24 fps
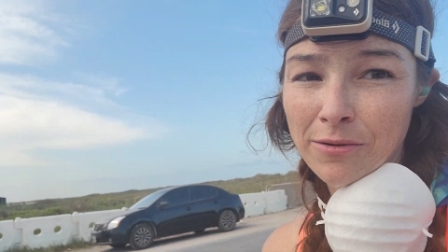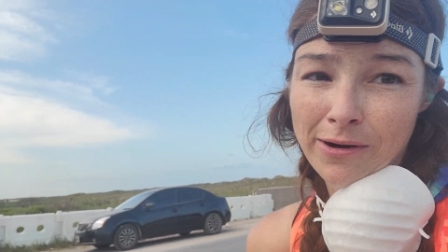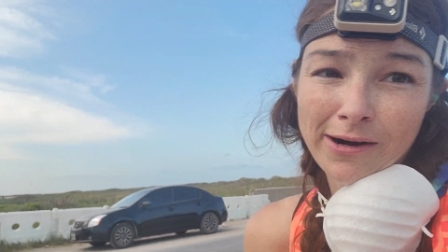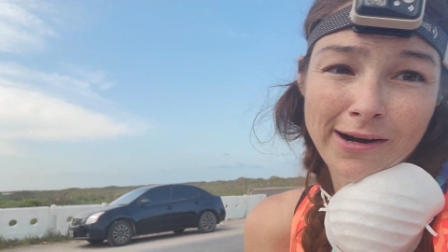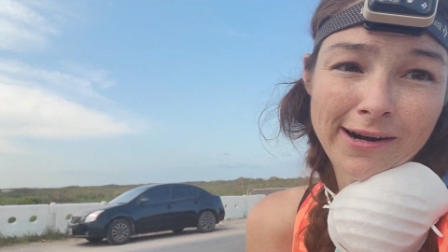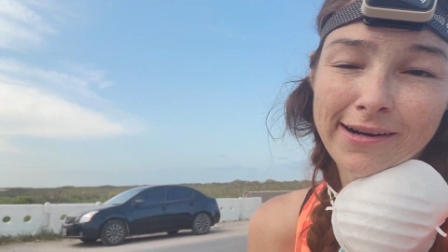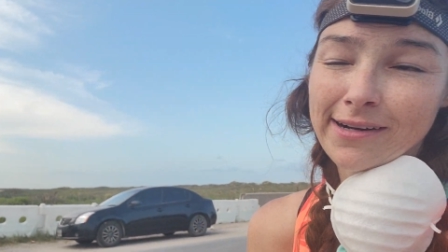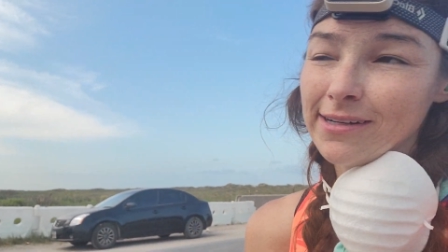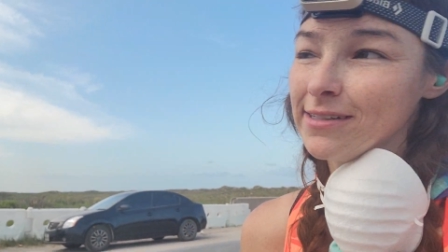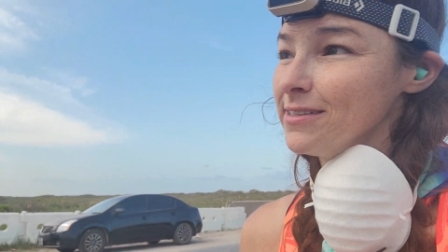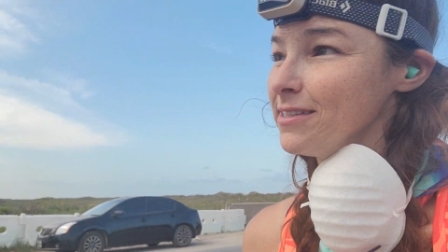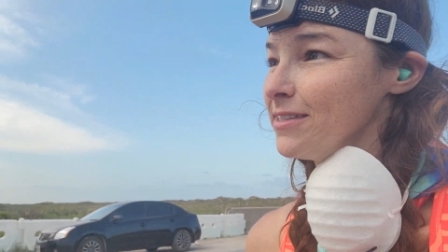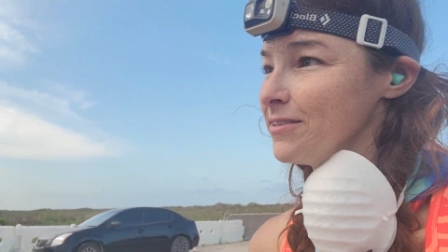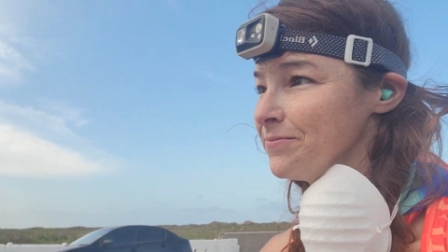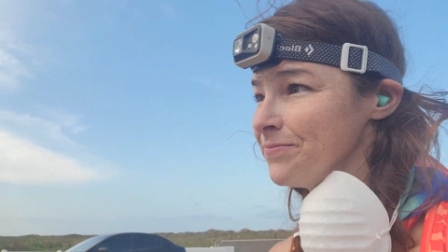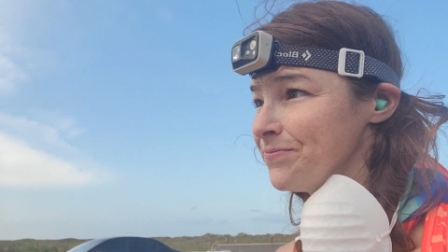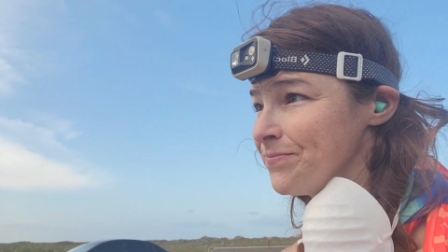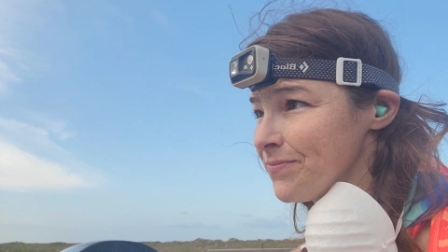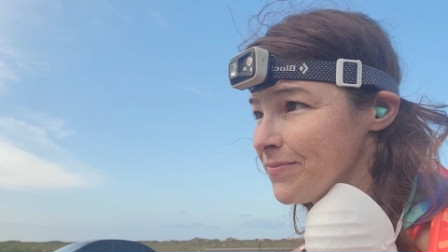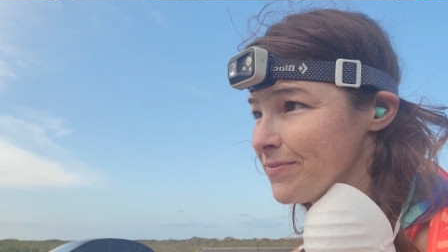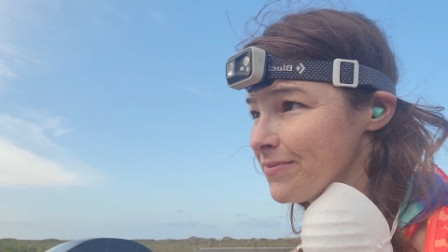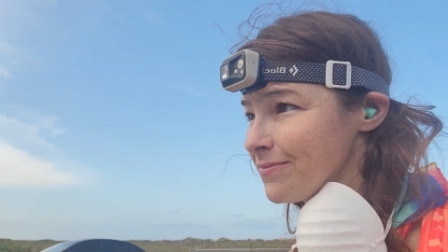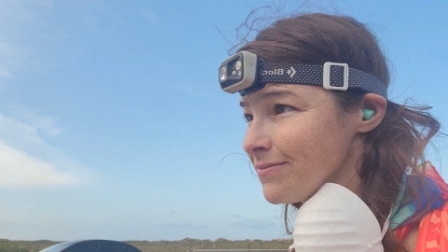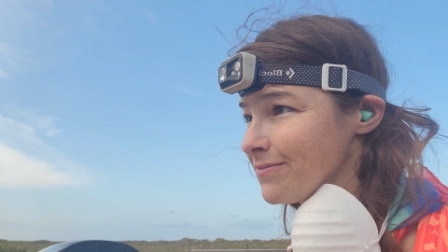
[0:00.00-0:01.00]
were
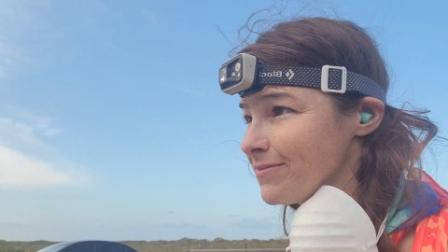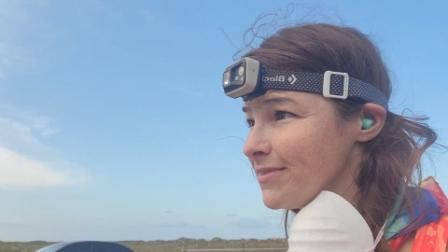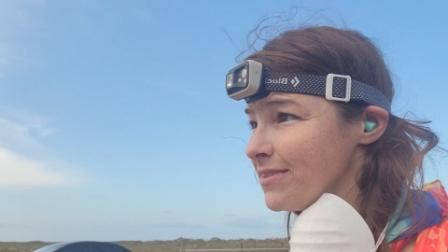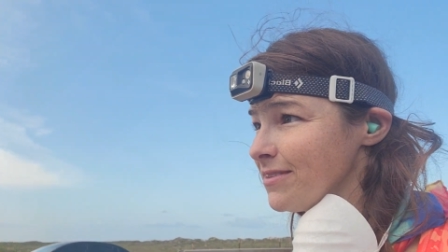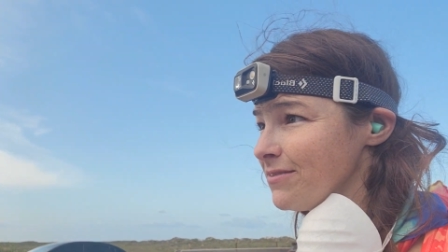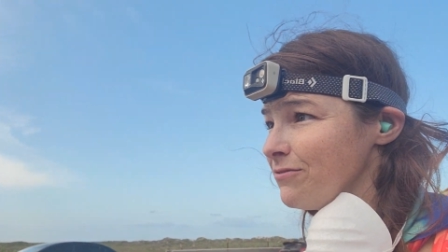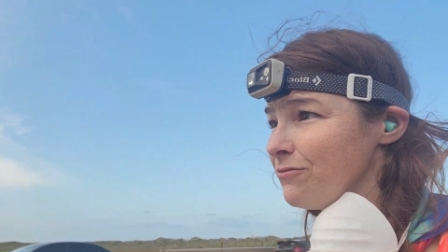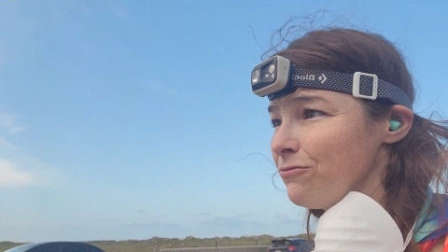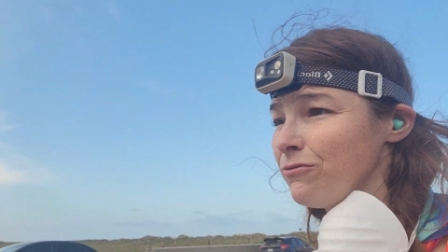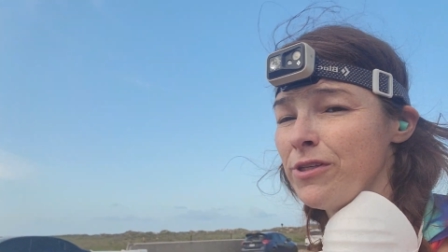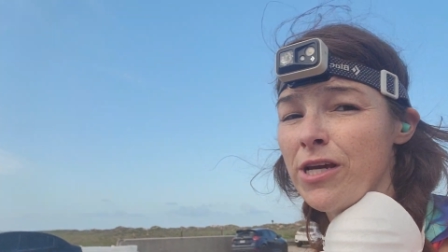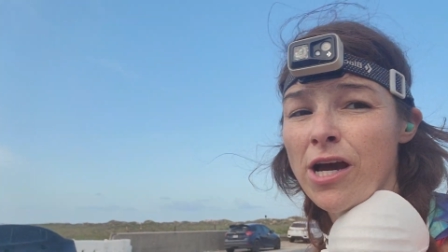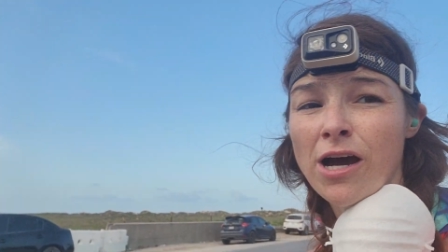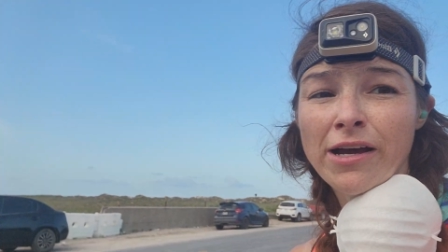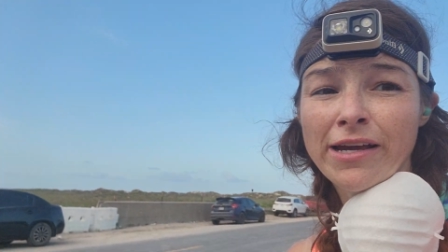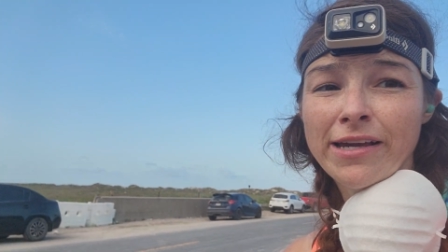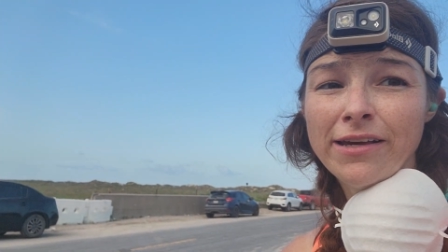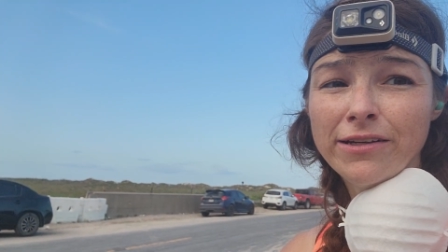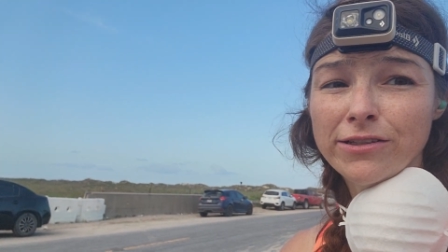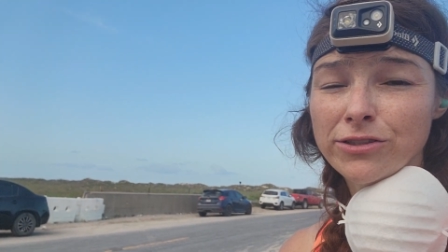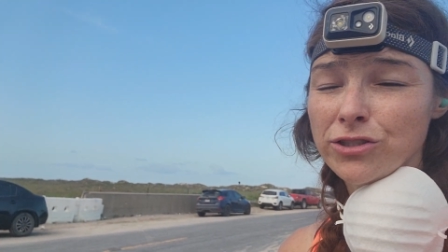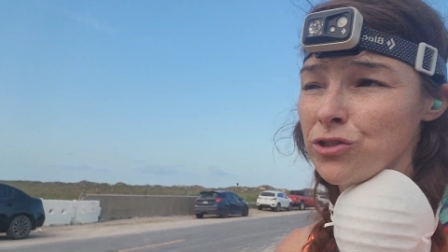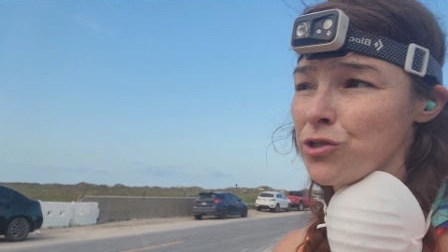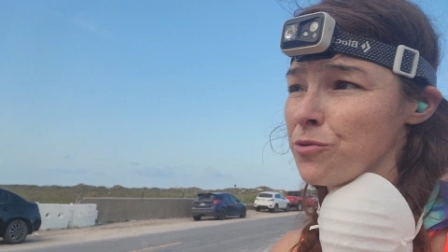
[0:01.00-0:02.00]

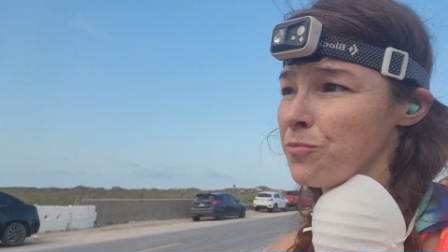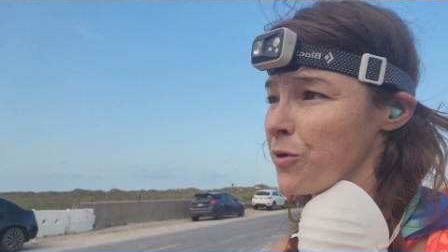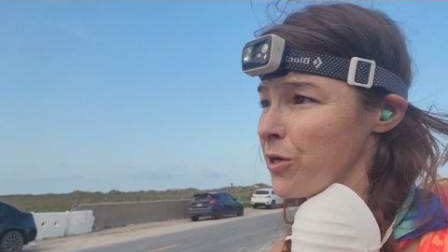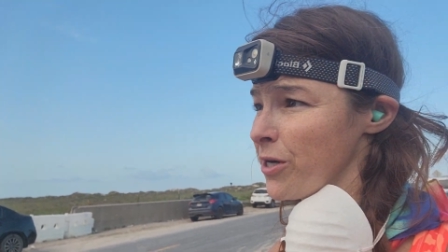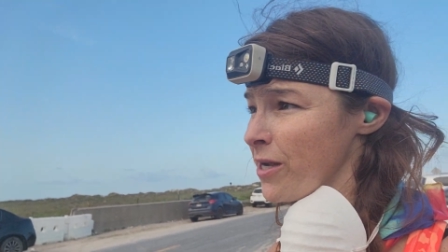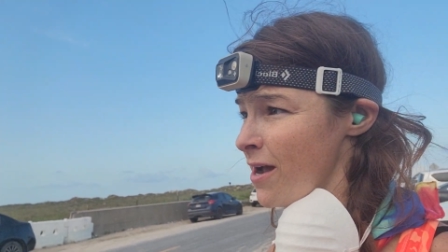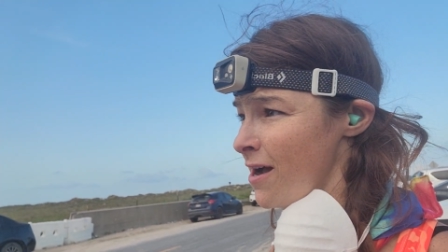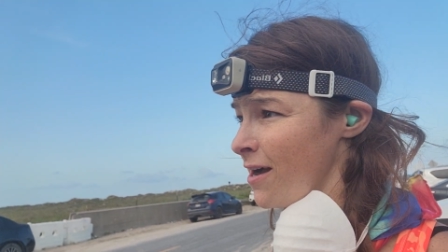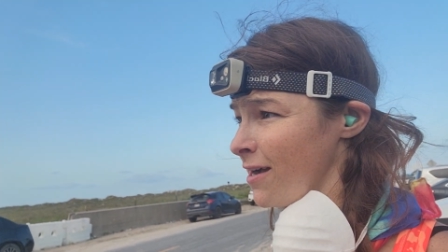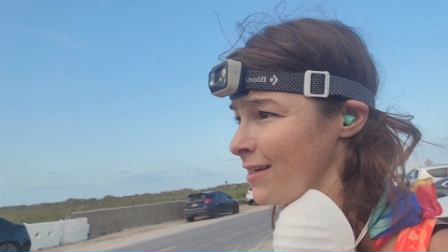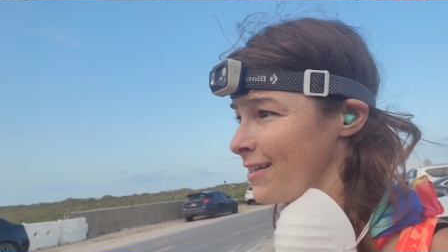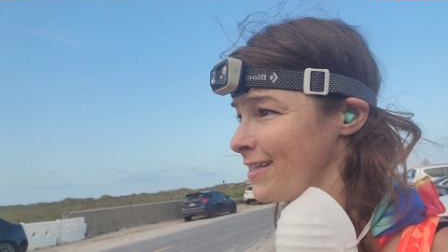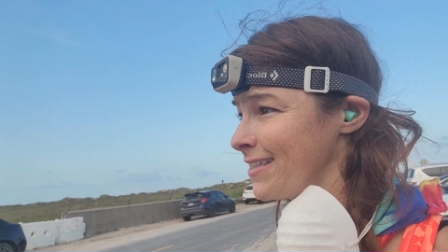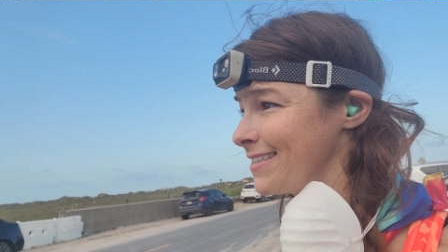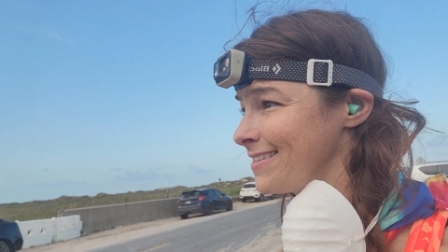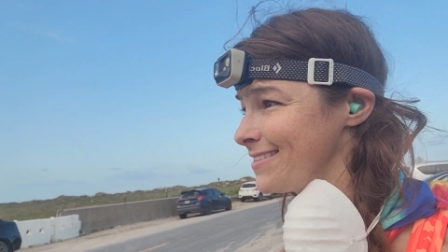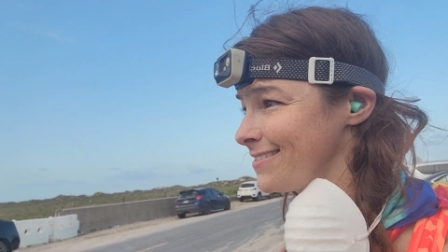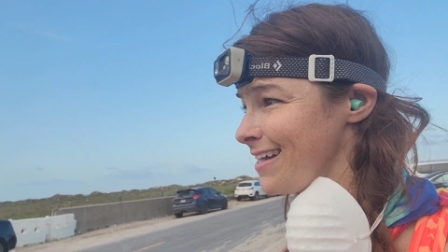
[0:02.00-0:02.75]
young, super young.